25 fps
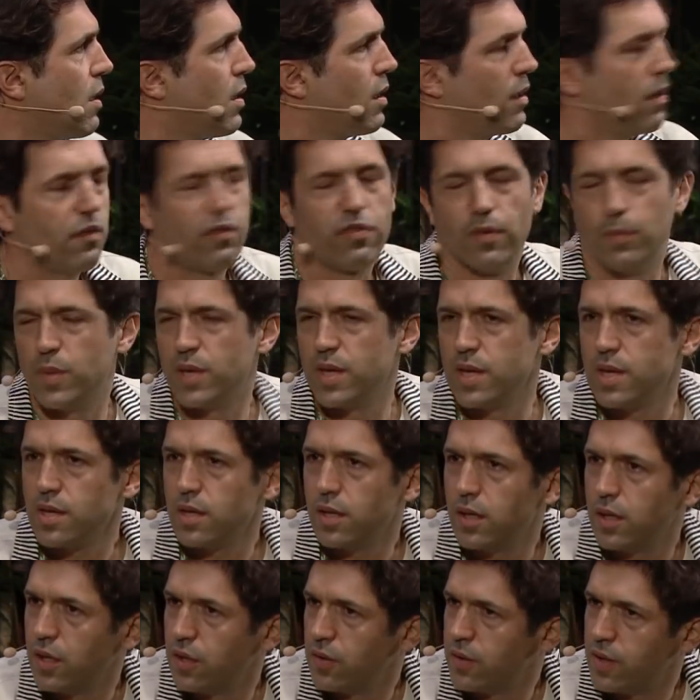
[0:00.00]
for me,
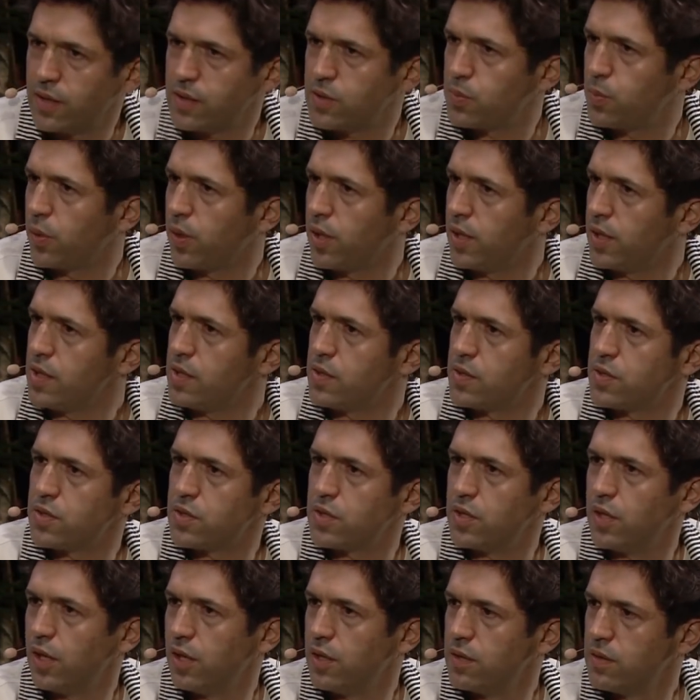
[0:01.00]
you know, that's what it is,
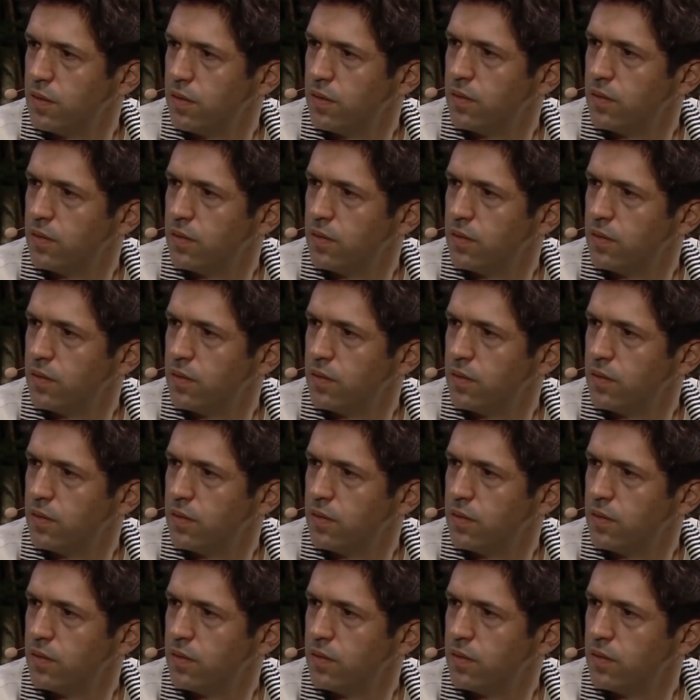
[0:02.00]
you know? Yeah.